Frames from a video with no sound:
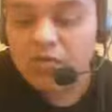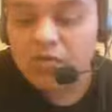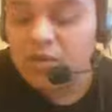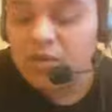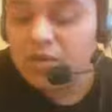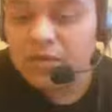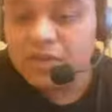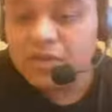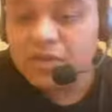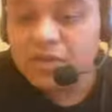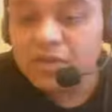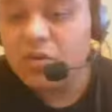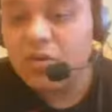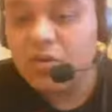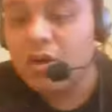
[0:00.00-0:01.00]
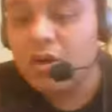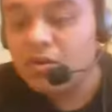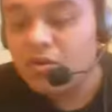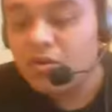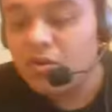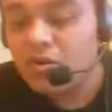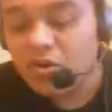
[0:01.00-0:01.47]
you can be unsure,
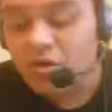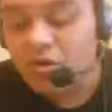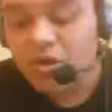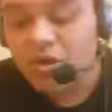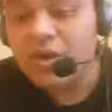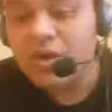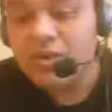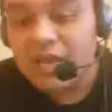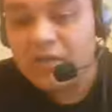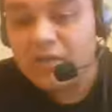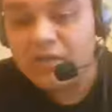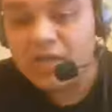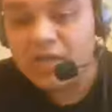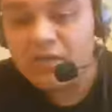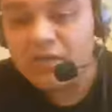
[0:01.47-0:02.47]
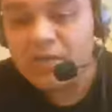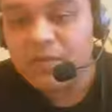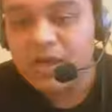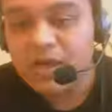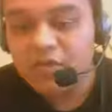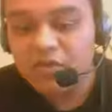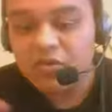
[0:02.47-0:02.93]
or you don't know what is outside of your
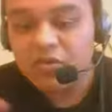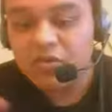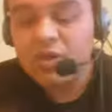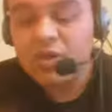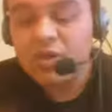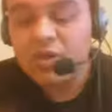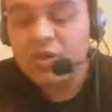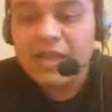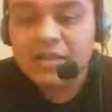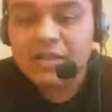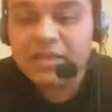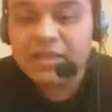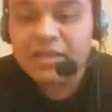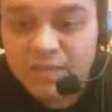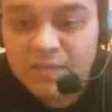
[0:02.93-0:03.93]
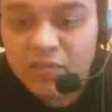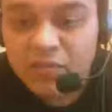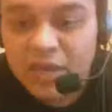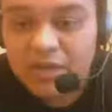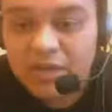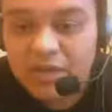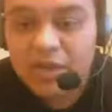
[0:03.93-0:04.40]
mind. So that
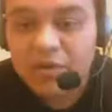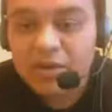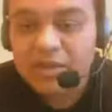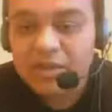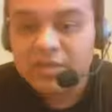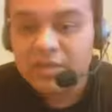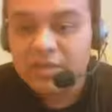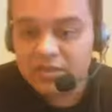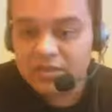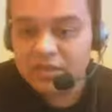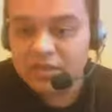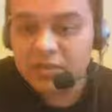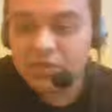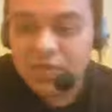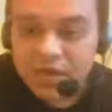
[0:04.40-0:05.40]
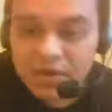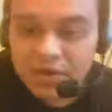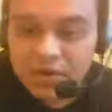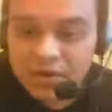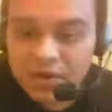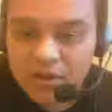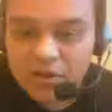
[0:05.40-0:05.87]
statement right there is still
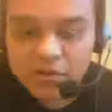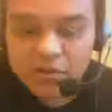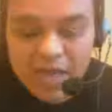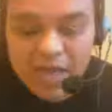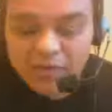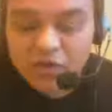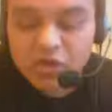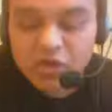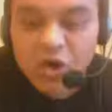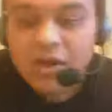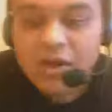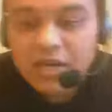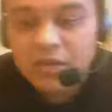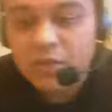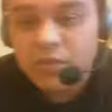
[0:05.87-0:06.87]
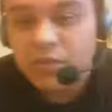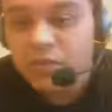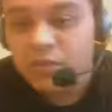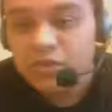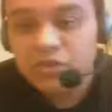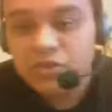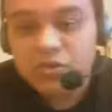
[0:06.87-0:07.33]
here. You haven't gone anywhere
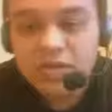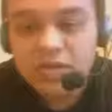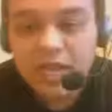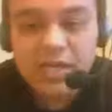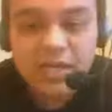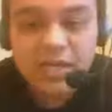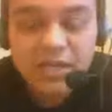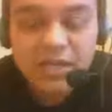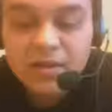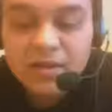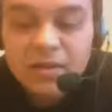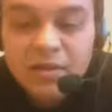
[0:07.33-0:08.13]
with what you're stating.